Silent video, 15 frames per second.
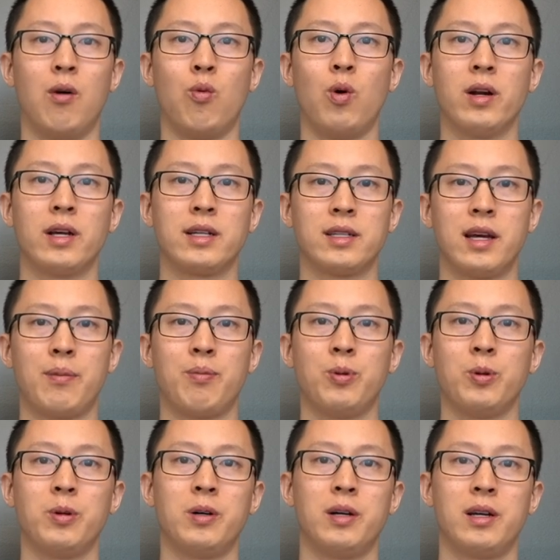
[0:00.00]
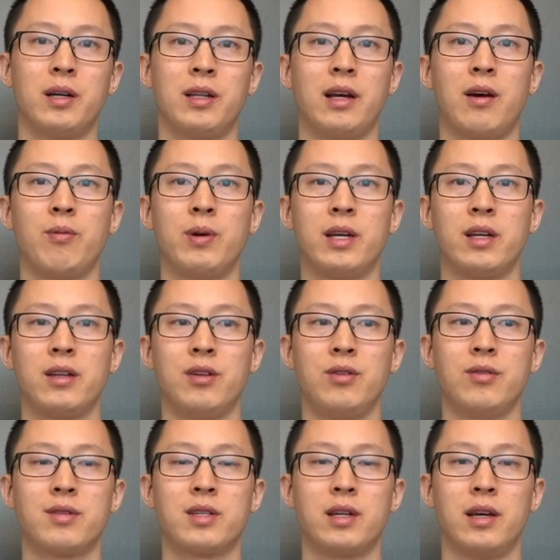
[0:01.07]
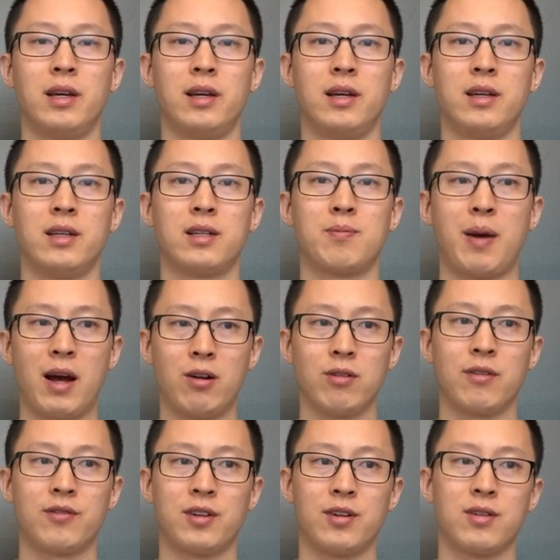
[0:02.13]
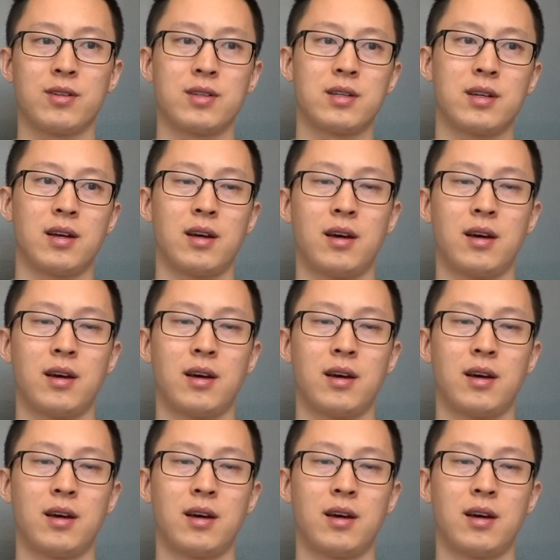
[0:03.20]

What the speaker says: One example that we can use is powerlifters